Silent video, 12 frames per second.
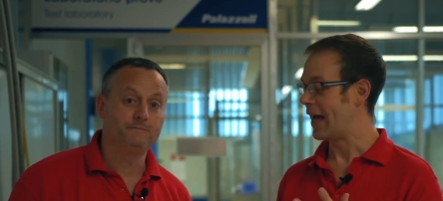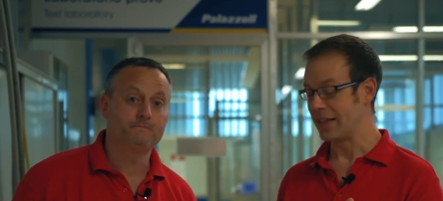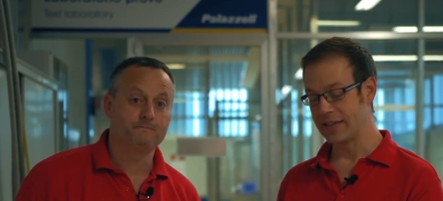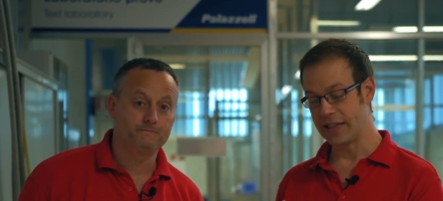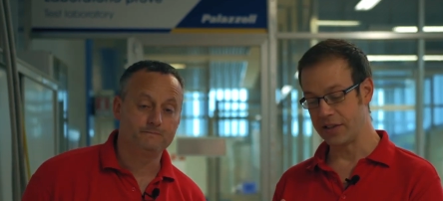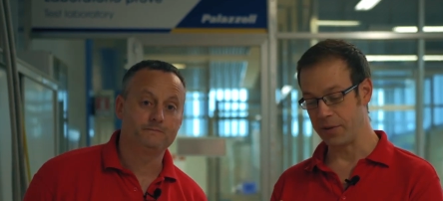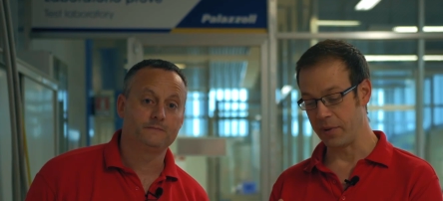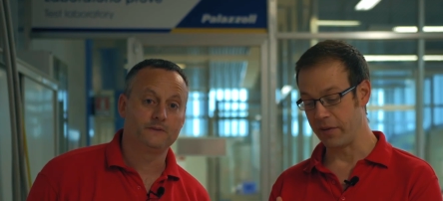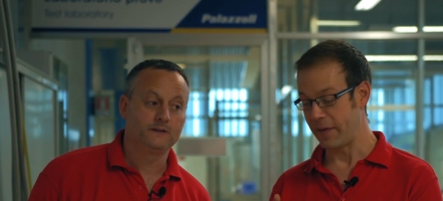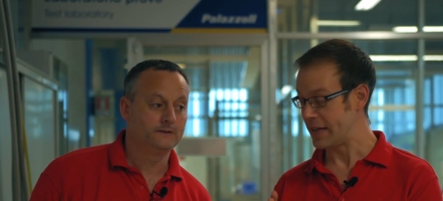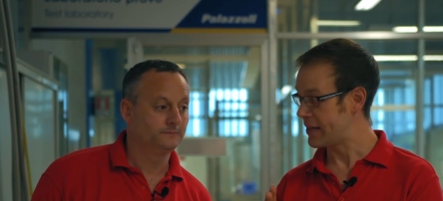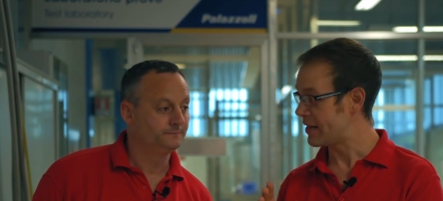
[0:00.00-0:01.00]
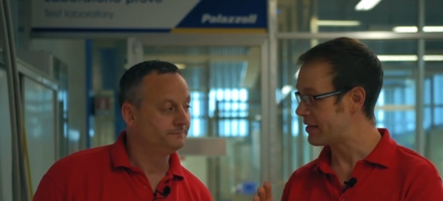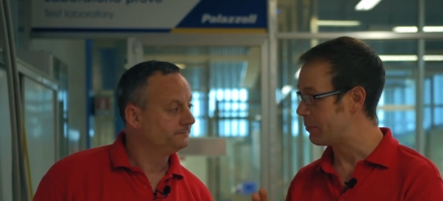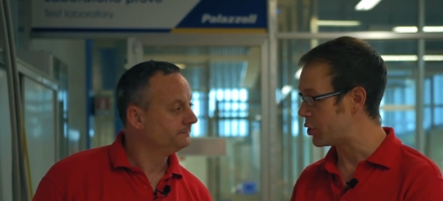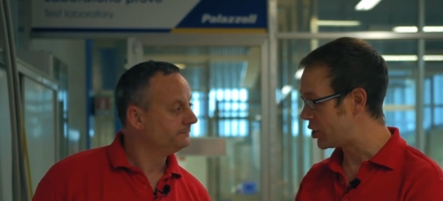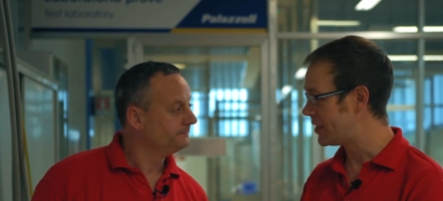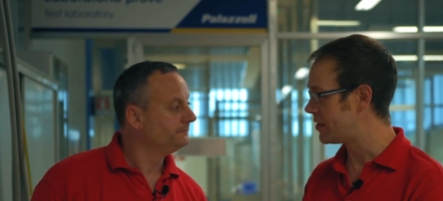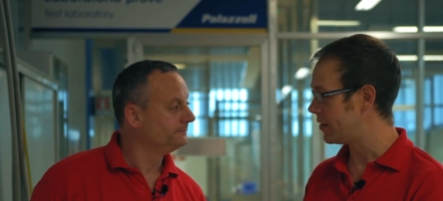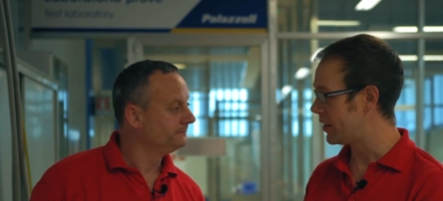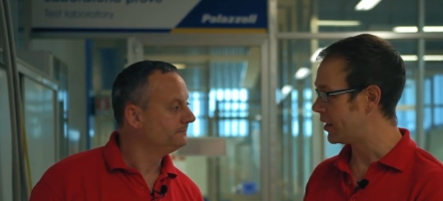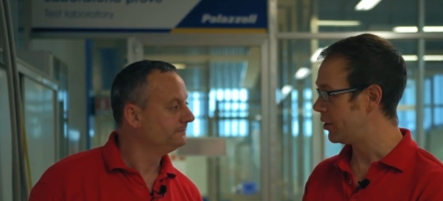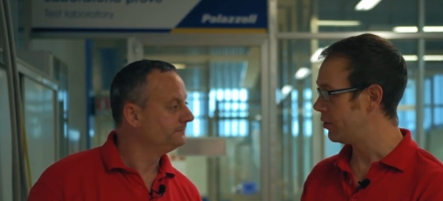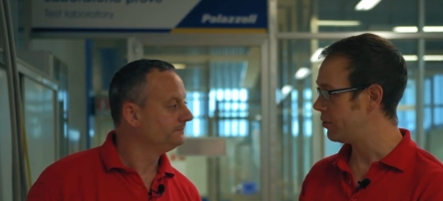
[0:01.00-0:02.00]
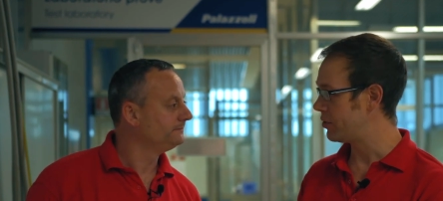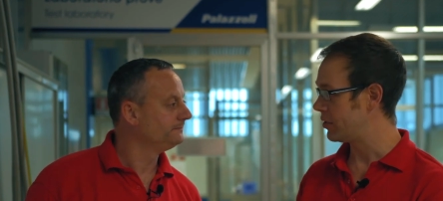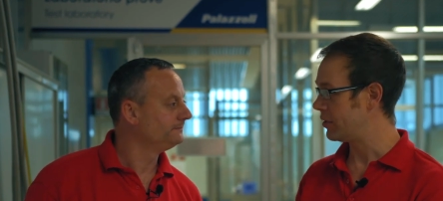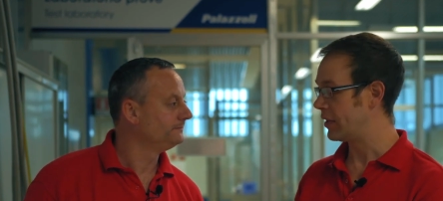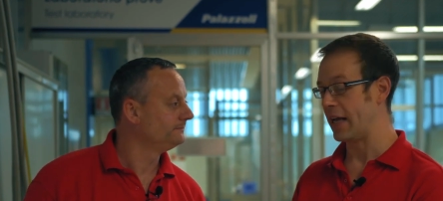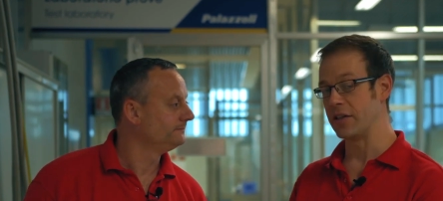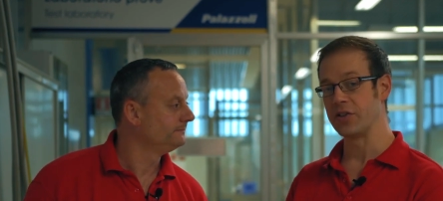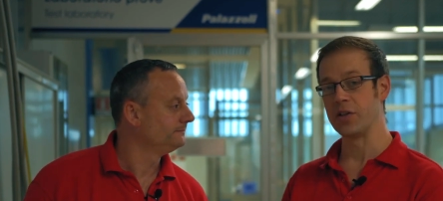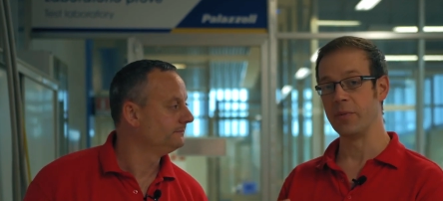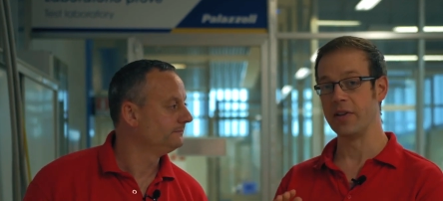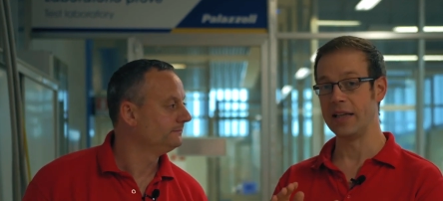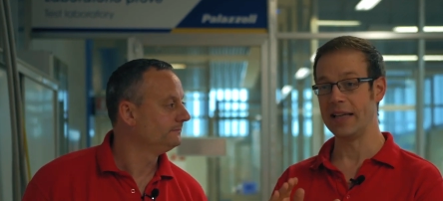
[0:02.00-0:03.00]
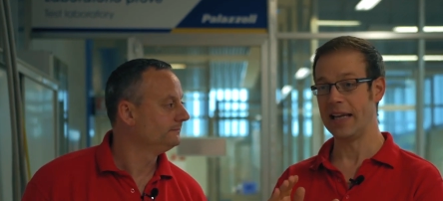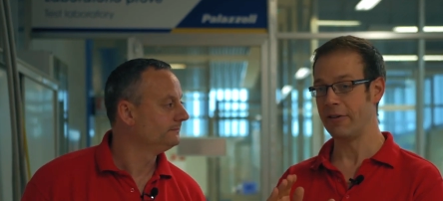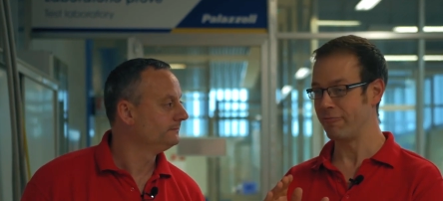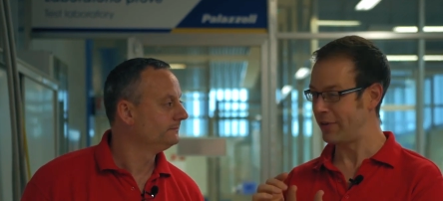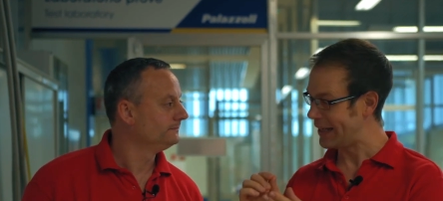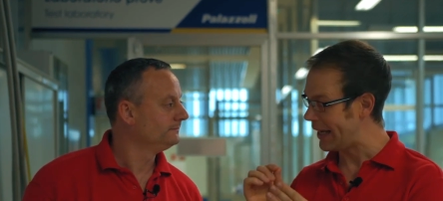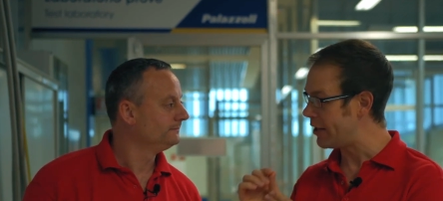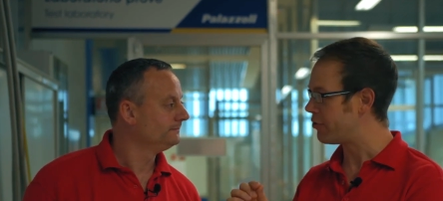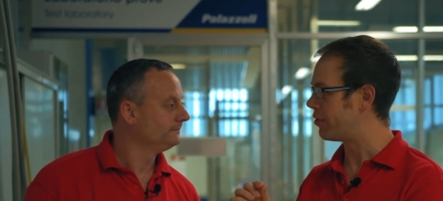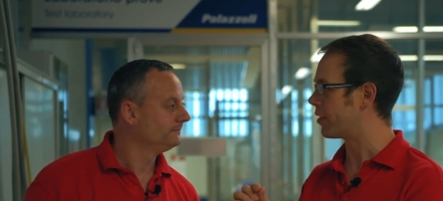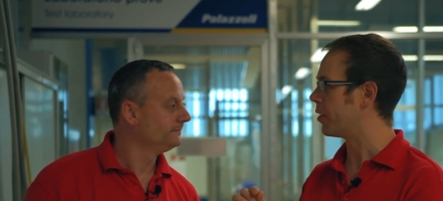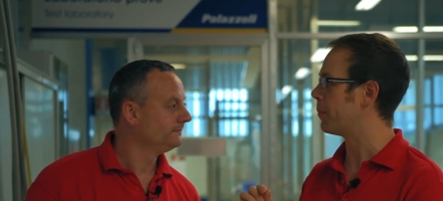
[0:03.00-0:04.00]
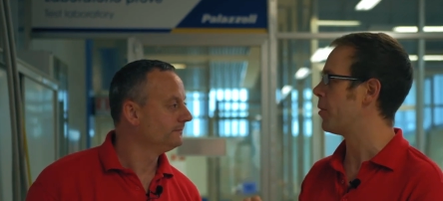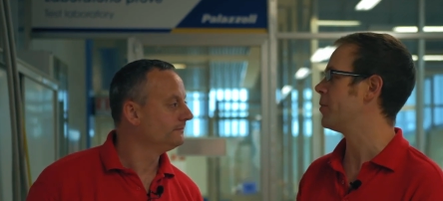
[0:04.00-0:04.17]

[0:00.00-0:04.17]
Speaker 1: and see some of the fantastic machines that they use and some of the really intricate